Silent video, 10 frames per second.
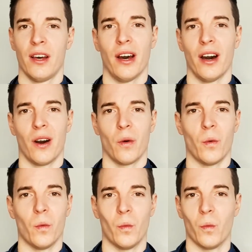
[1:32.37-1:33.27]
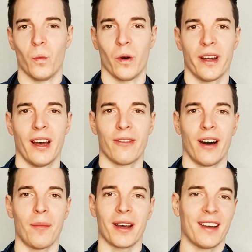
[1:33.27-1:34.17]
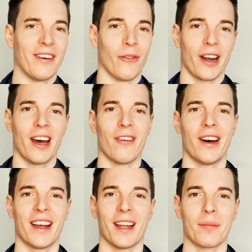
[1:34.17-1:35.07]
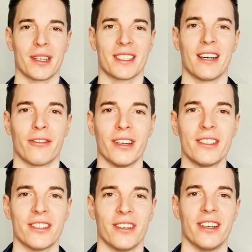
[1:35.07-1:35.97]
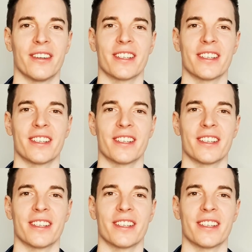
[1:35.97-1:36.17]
what have I gotten myself into here?